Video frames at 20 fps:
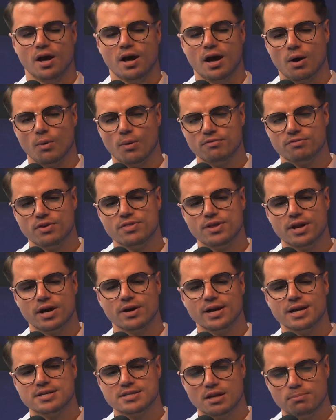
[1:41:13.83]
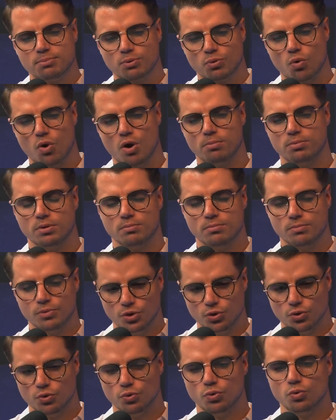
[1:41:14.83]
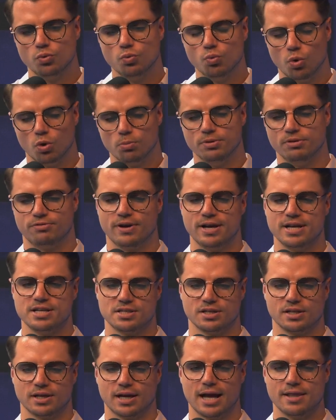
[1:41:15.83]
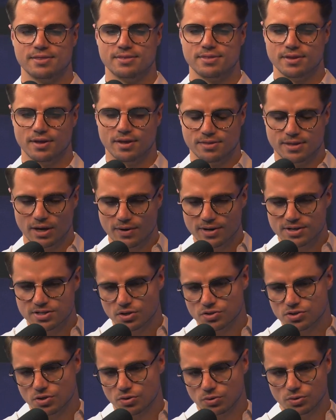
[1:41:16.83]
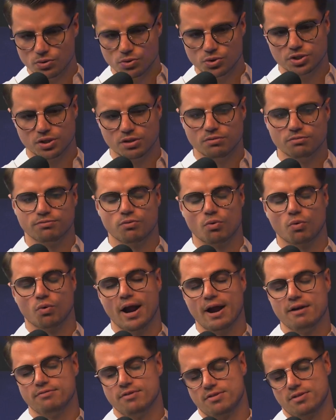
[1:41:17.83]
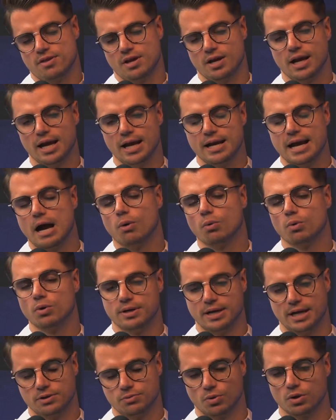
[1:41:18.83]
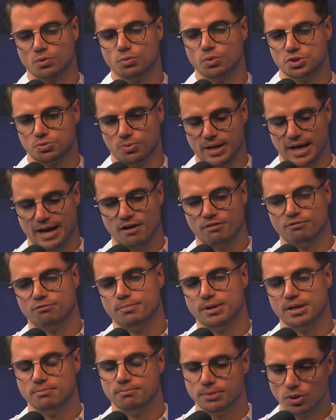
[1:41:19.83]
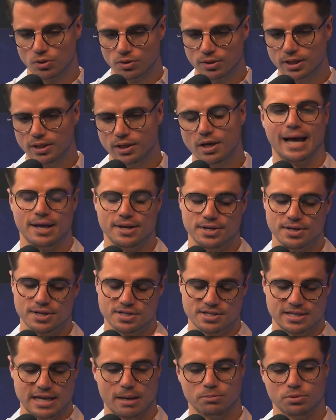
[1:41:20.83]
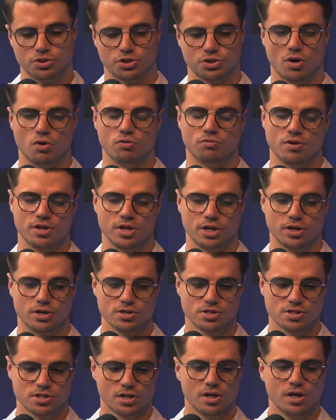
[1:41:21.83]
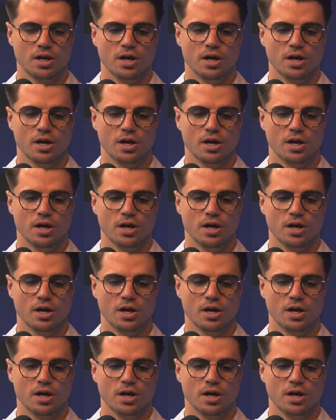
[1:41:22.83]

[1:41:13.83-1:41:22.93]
However, there is a problem you will be facing, and there is a solution for everything in our network, which we have been building and established over the years.